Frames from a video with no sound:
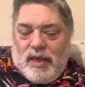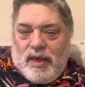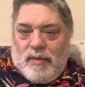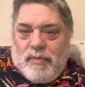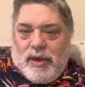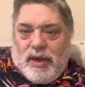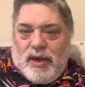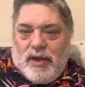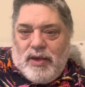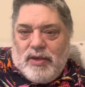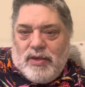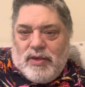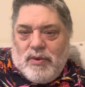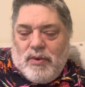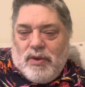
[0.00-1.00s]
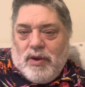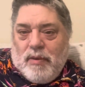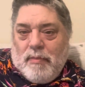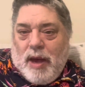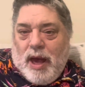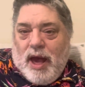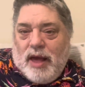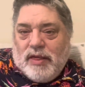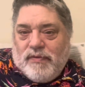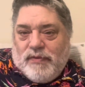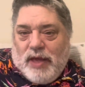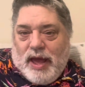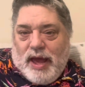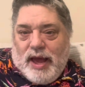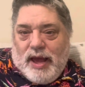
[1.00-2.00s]
Because there was Hamas
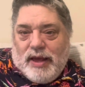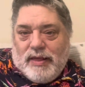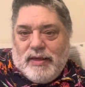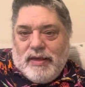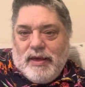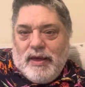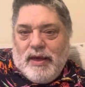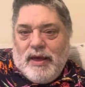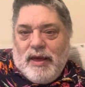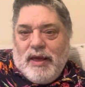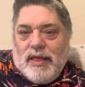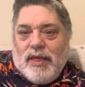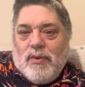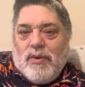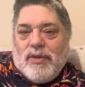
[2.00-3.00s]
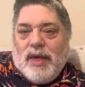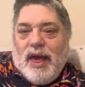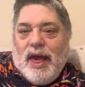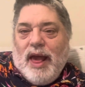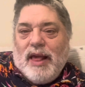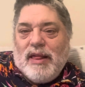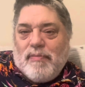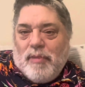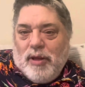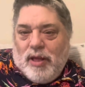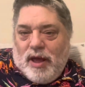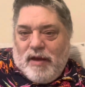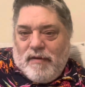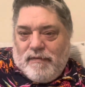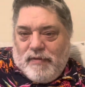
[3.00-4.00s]
flags, there was
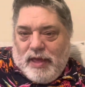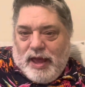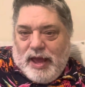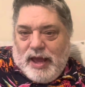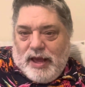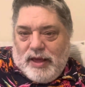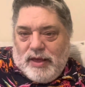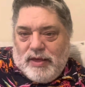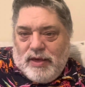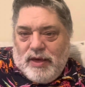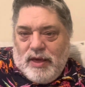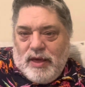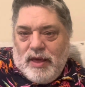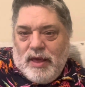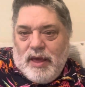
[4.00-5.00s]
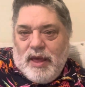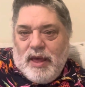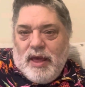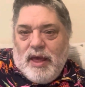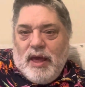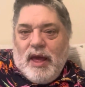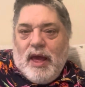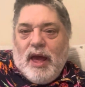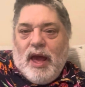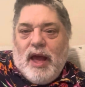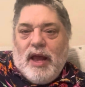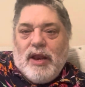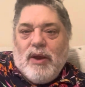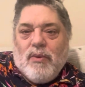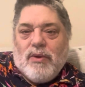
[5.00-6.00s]
Hezbollah flags,
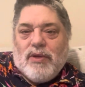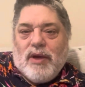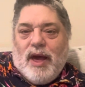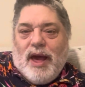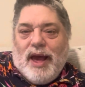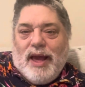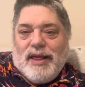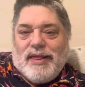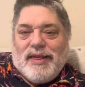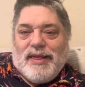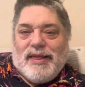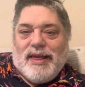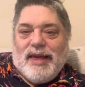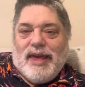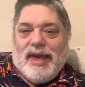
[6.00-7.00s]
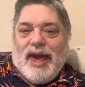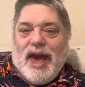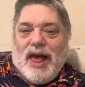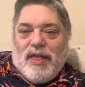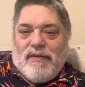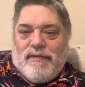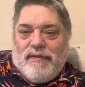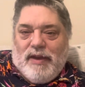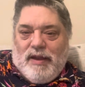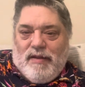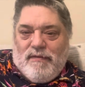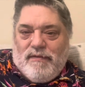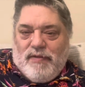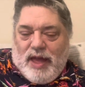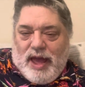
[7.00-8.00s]
and there was ISIS caliphate
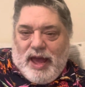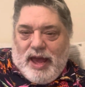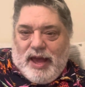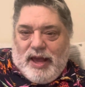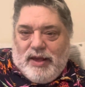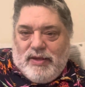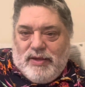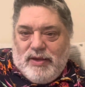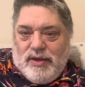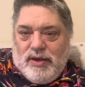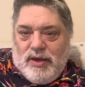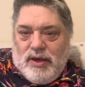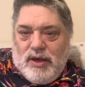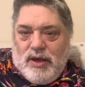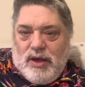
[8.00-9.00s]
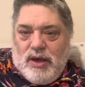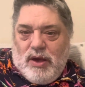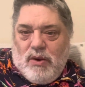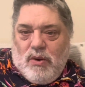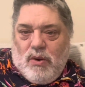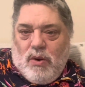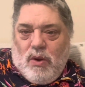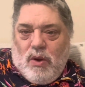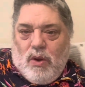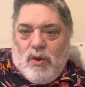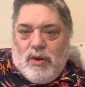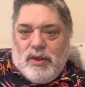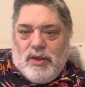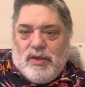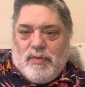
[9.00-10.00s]
flags all
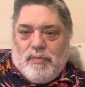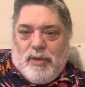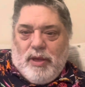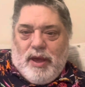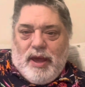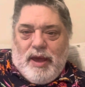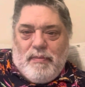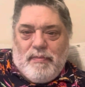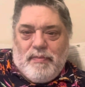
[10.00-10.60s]
on display.